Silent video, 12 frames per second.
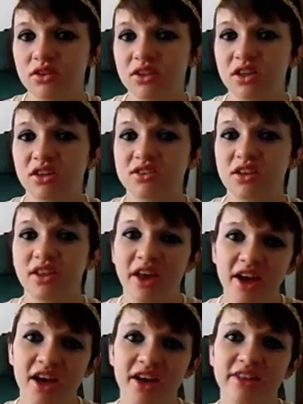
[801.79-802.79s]
that there's a
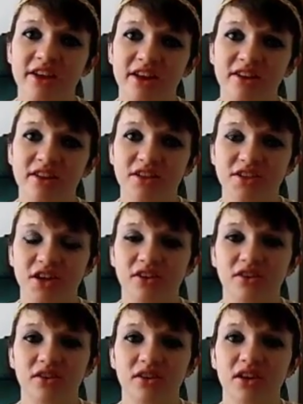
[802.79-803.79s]
light at the end of the
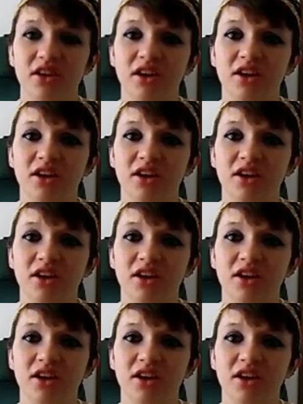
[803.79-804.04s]
tunnel,